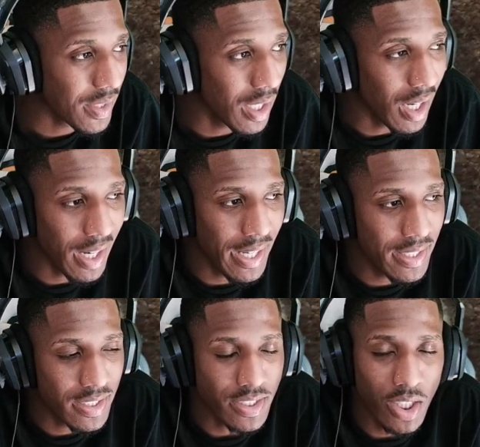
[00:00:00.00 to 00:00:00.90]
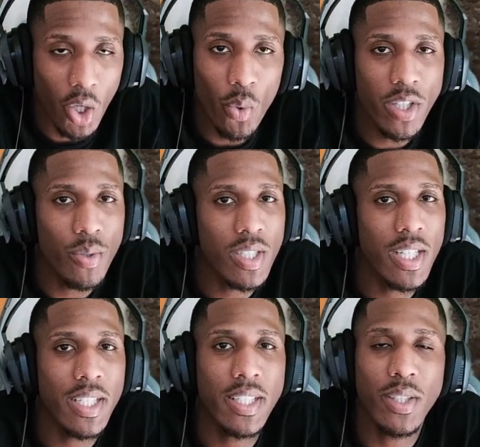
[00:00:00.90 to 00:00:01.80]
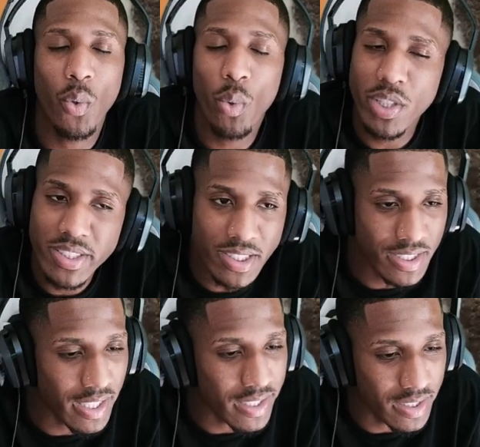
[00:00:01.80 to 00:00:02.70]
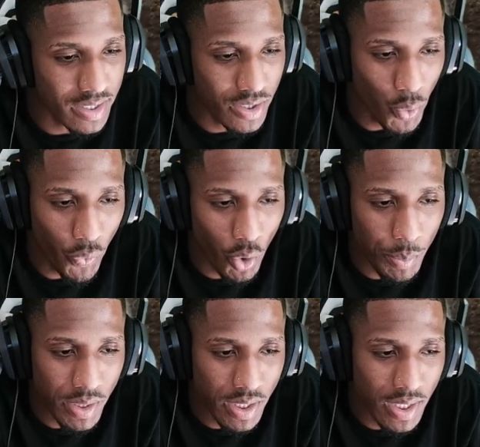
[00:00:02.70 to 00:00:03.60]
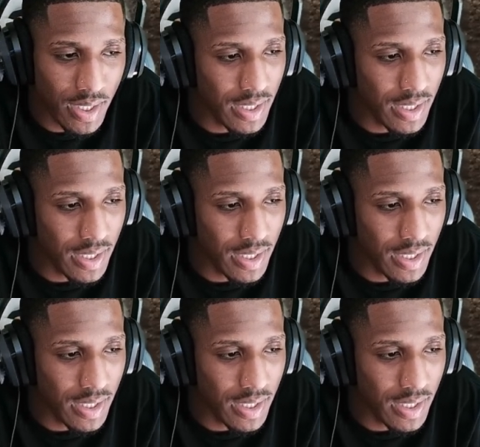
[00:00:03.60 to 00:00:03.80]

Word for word: All right, because the lower you cut it, the worse it's getting. You feel me?